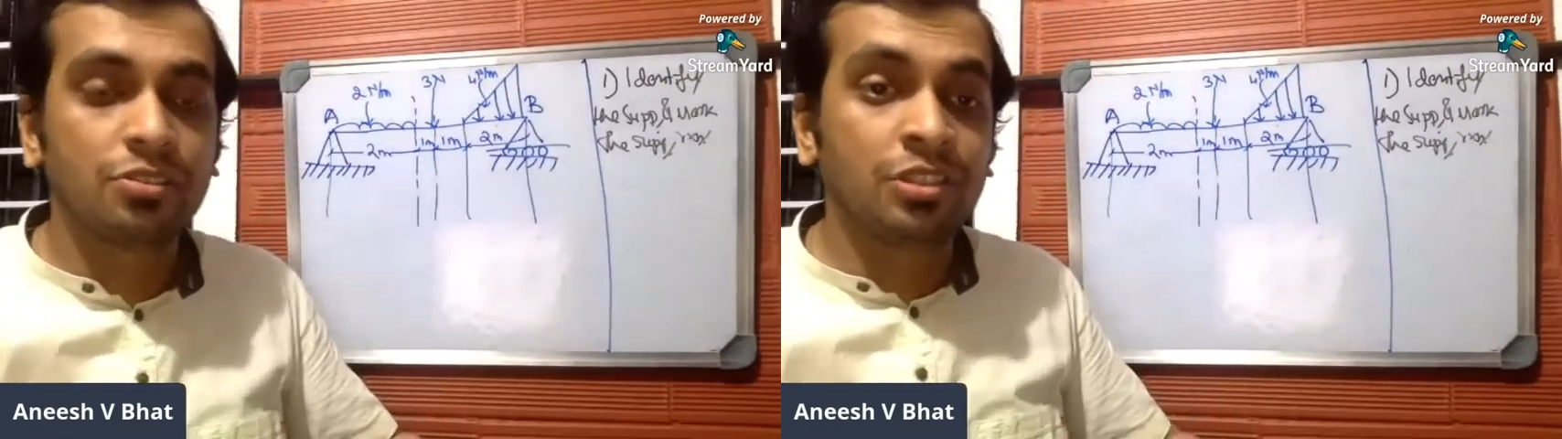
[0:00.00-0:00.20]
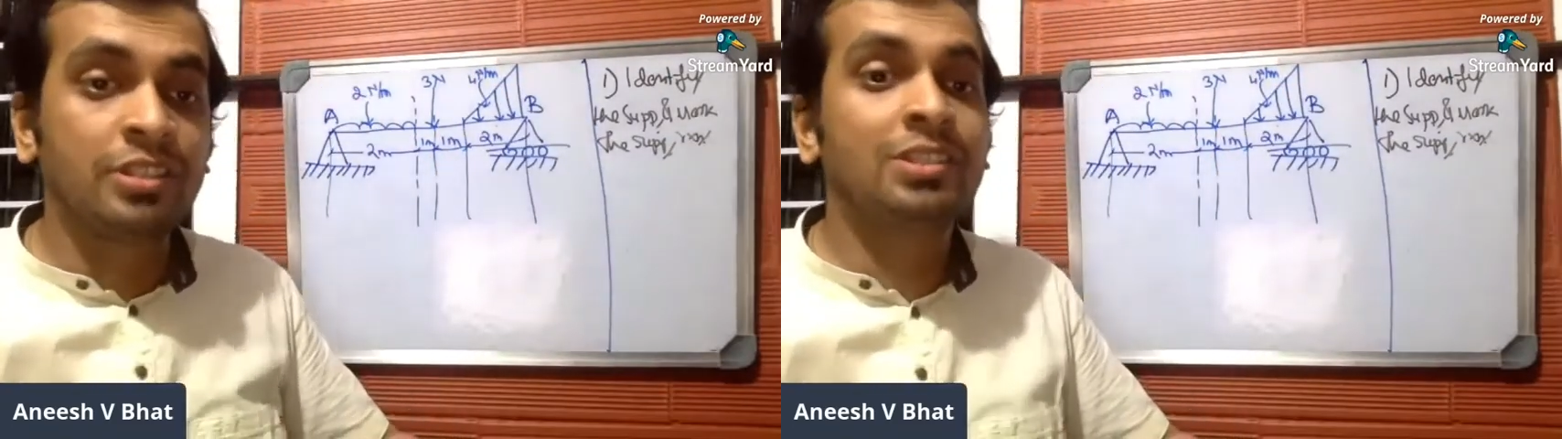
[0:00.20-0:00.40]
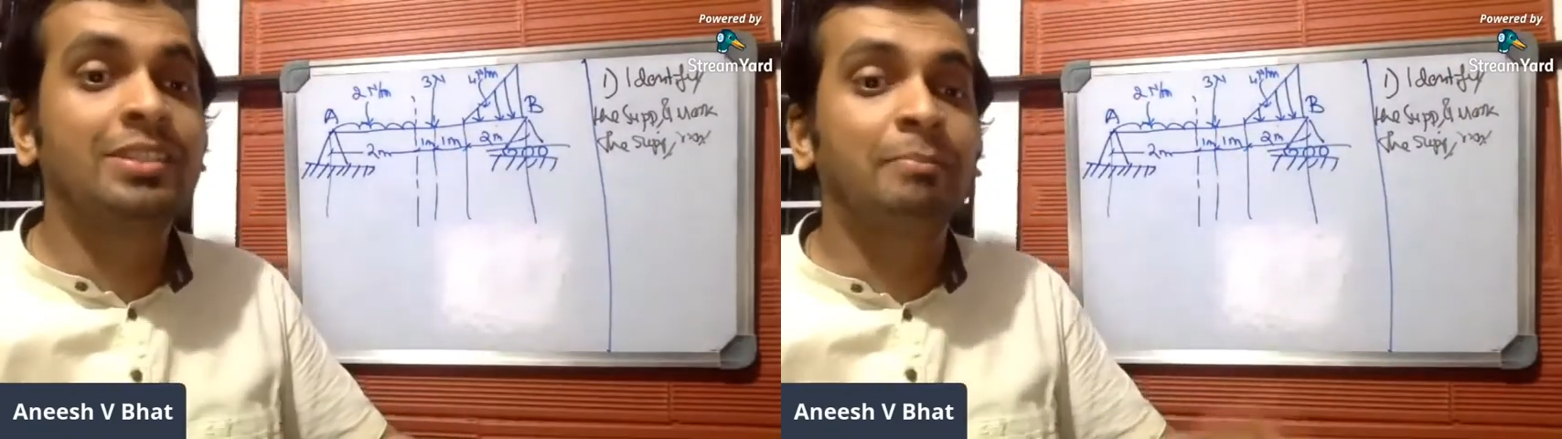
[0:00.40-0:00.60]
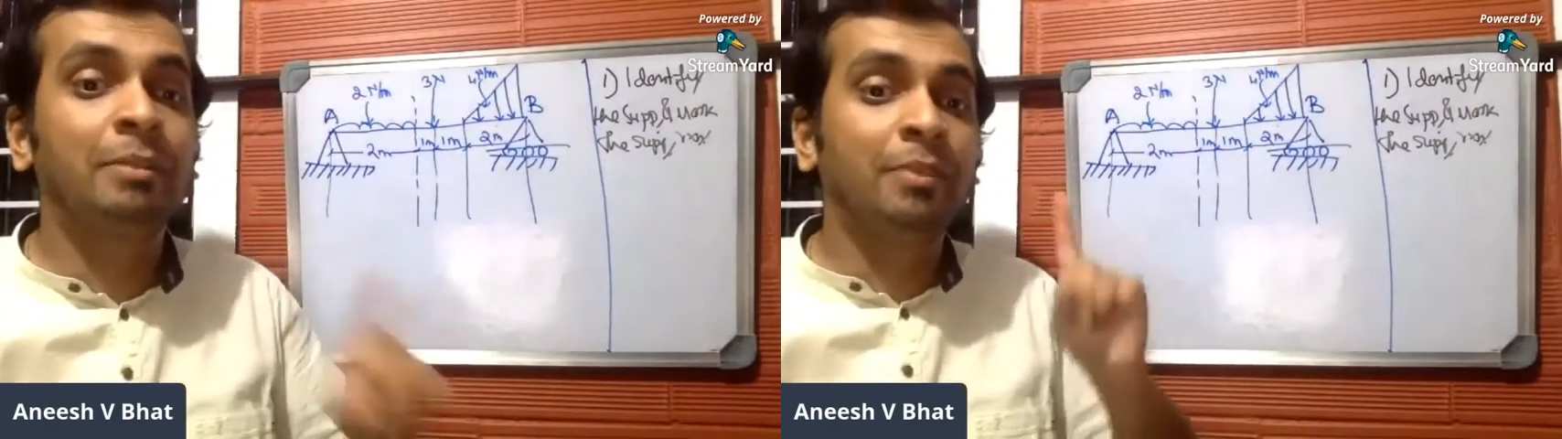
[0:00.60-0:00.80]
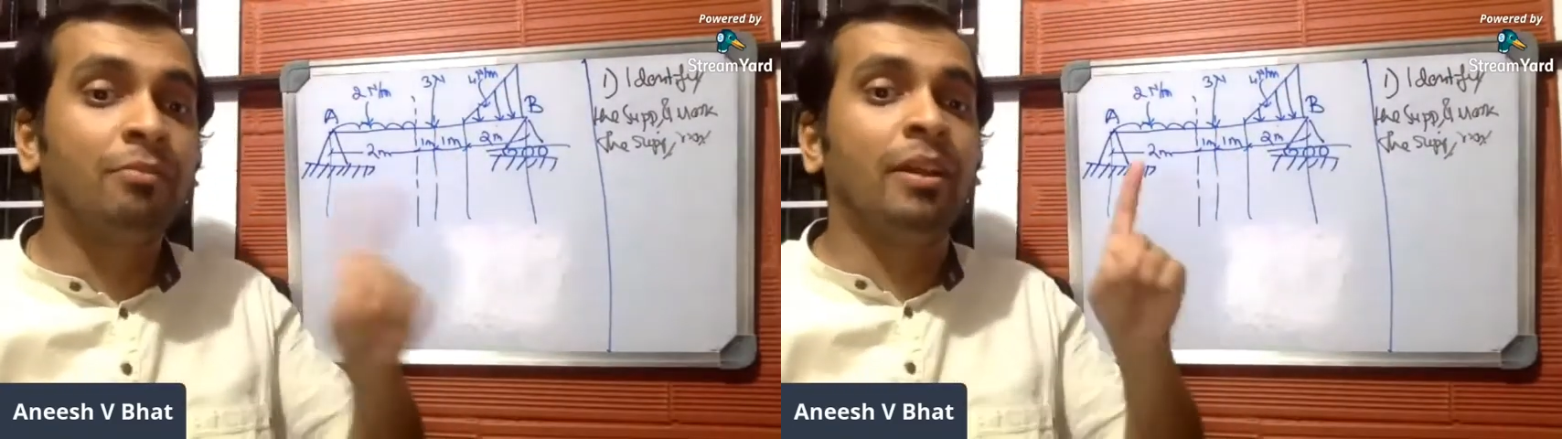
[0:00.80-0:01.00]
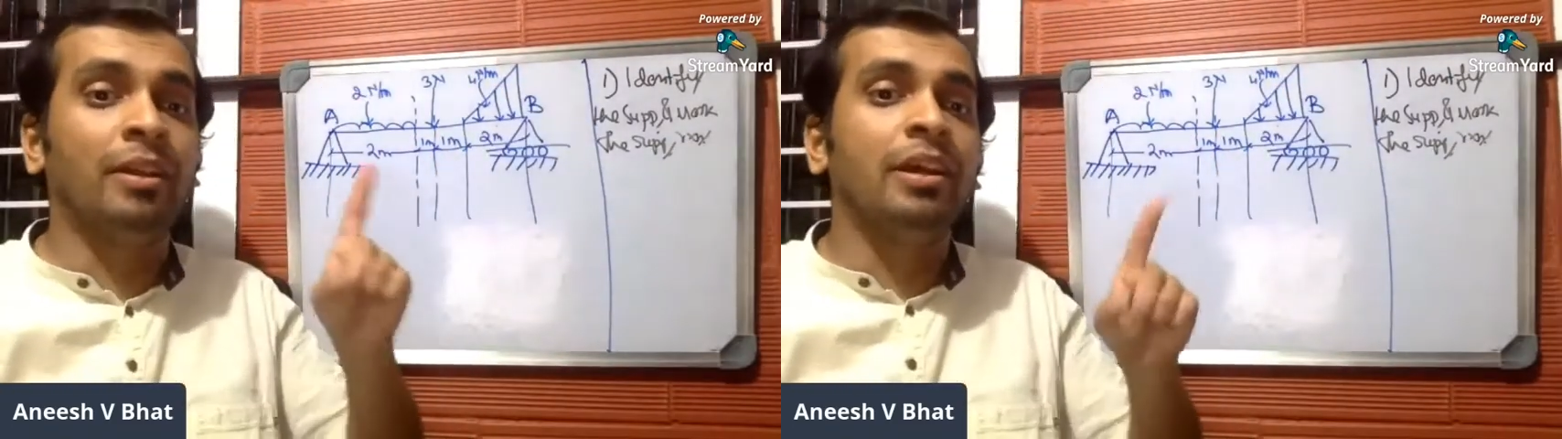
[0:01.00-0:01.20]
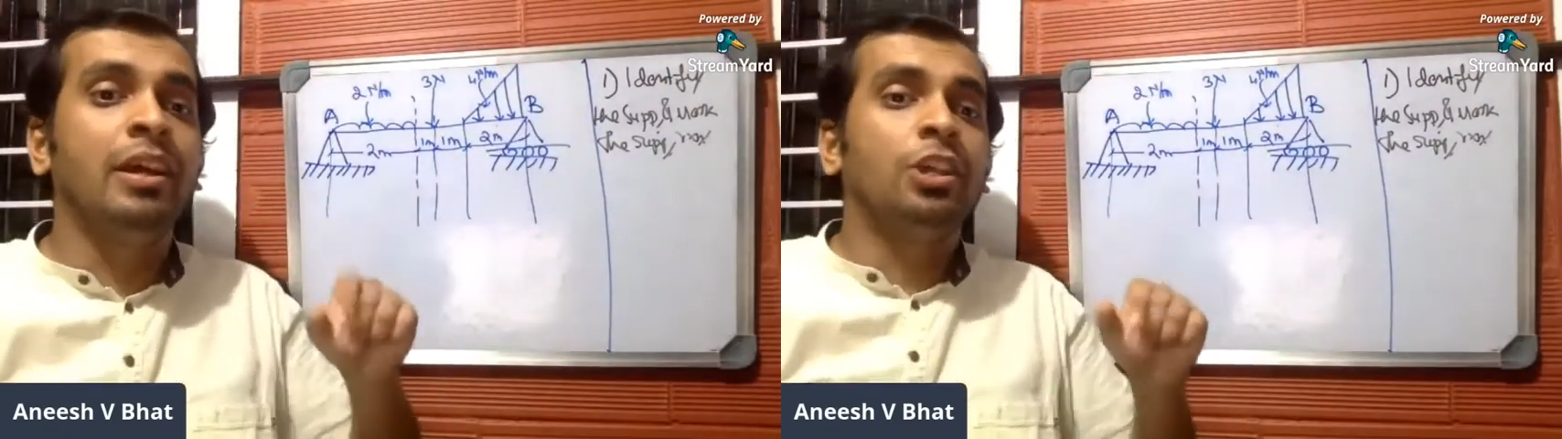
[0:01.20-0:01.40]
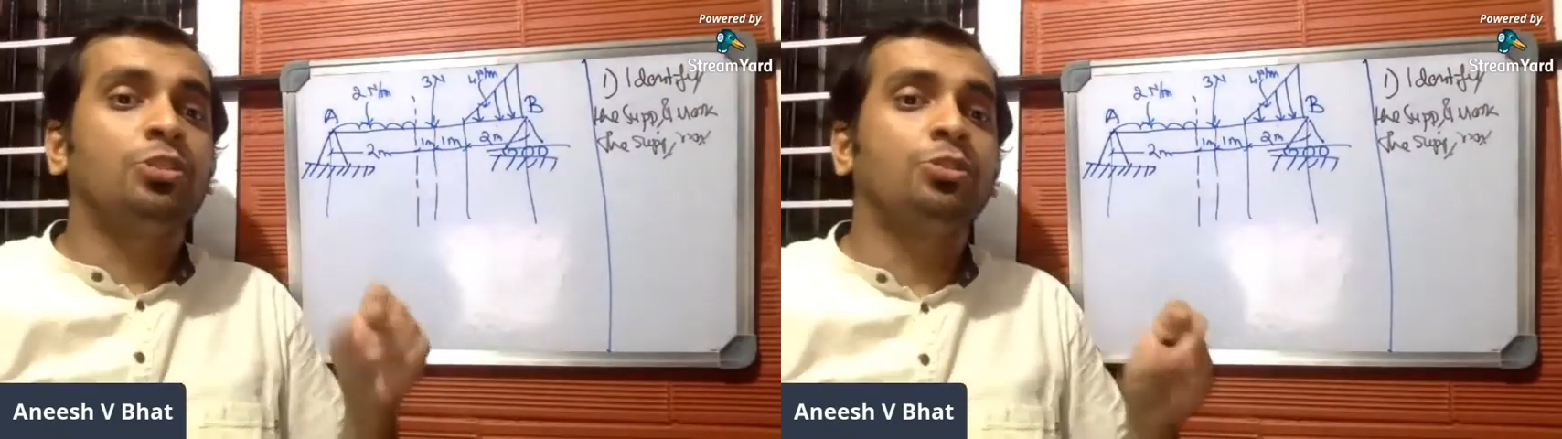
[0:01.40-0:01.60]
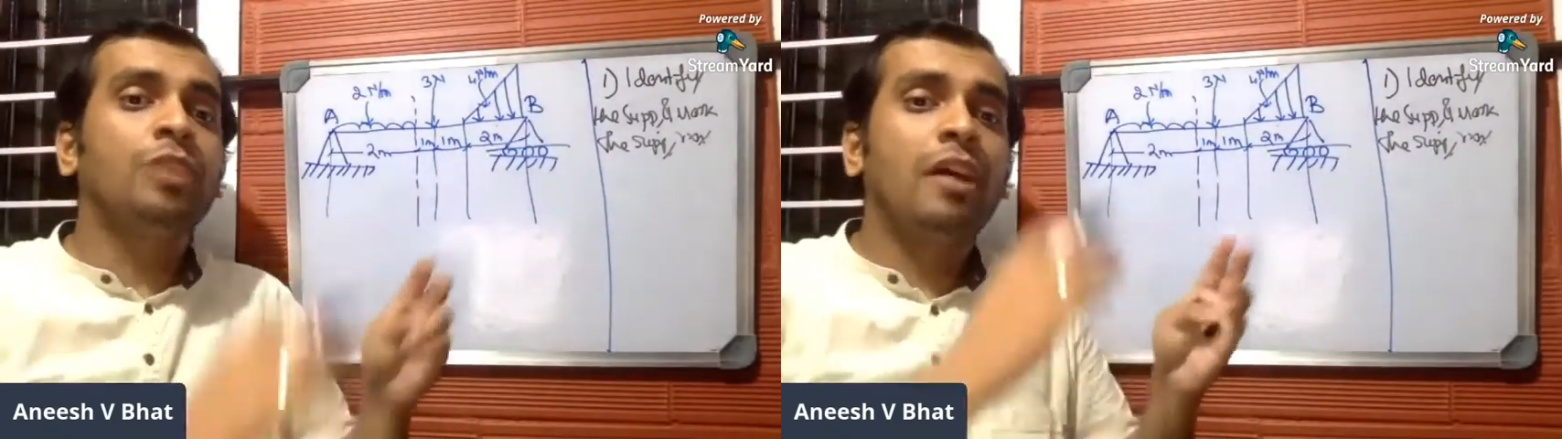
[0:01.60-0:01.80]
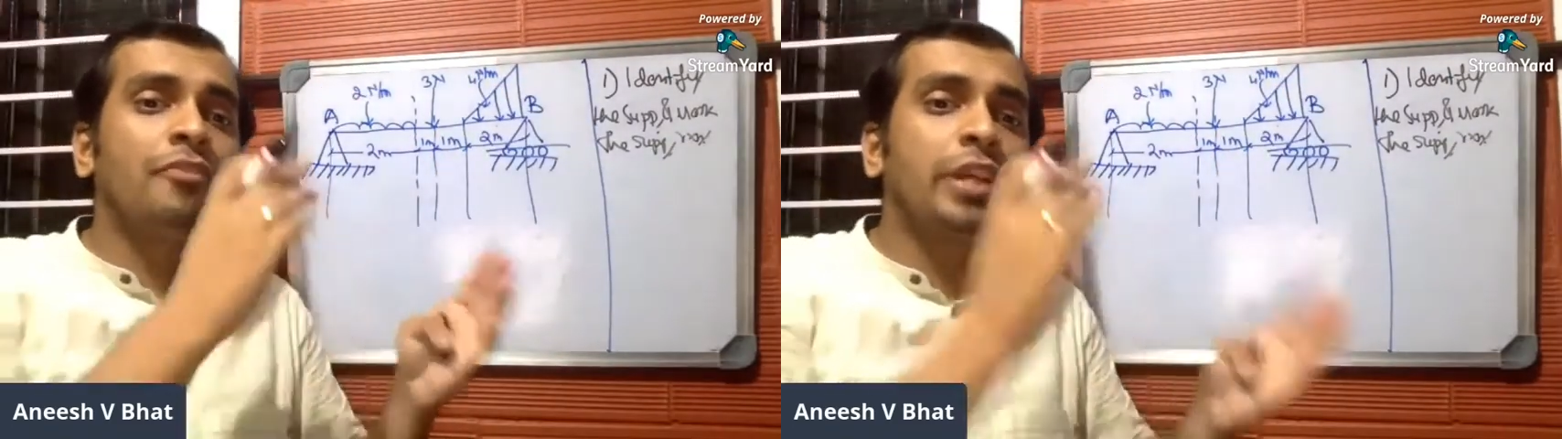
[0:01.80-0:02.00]
So this is step number one. So
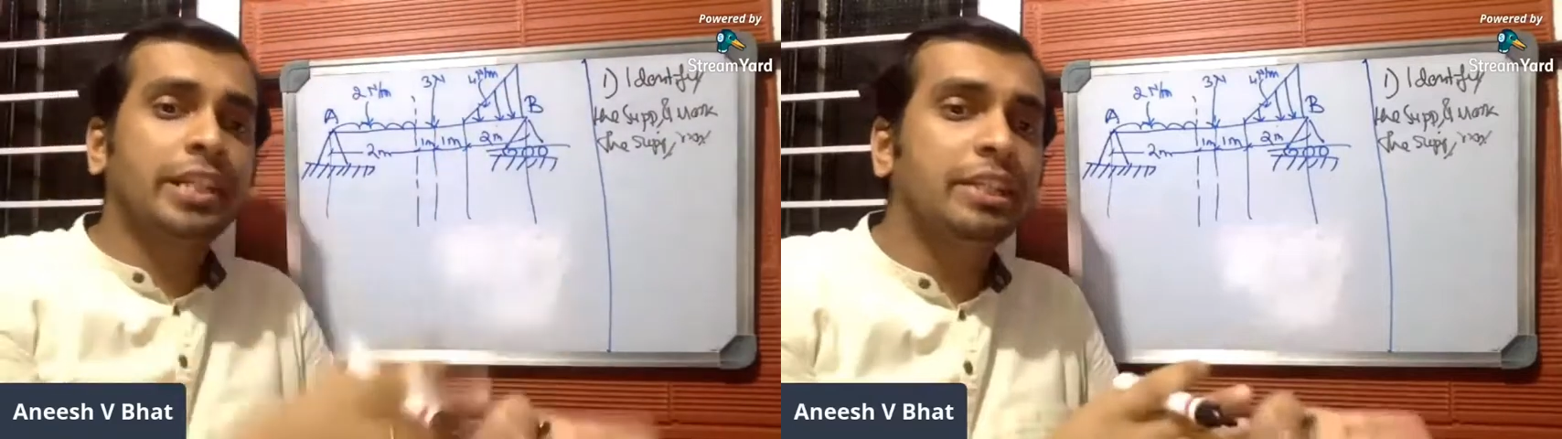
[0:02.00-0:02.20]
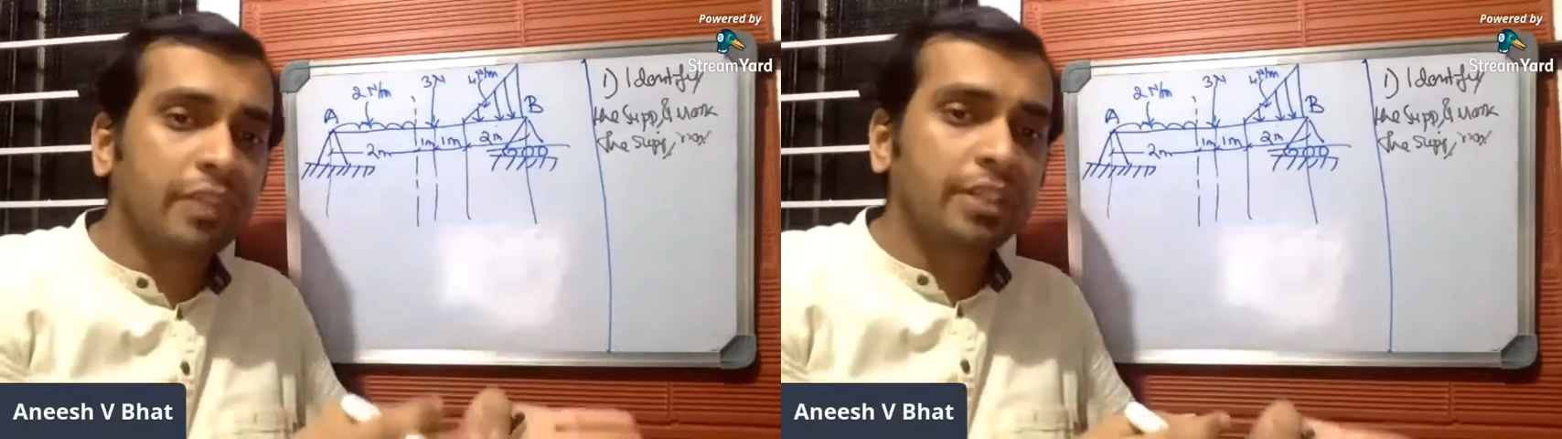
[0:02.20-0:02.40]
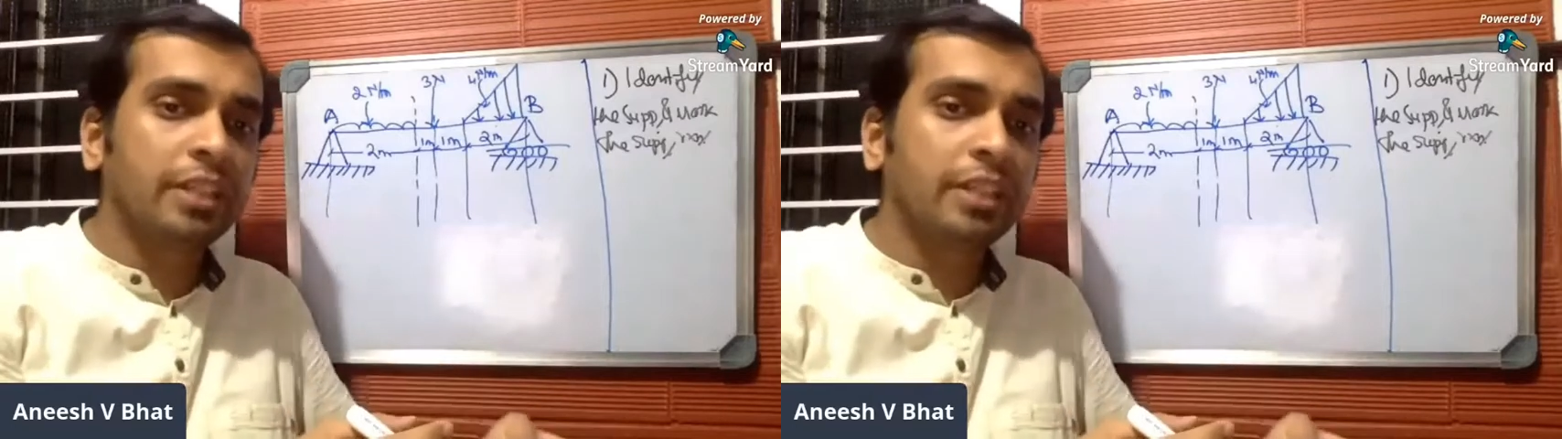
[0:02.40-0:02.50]
you have to identify